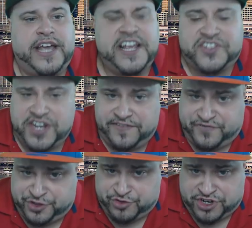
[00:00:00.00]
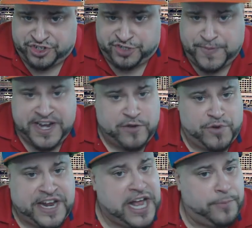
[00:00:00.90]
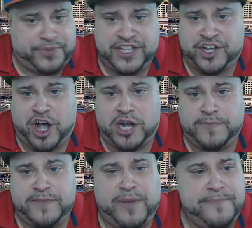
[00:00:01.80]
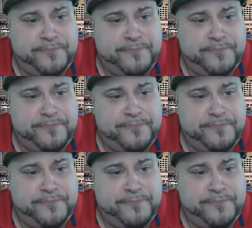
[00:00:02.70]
He said infrastructure spending would help the economy by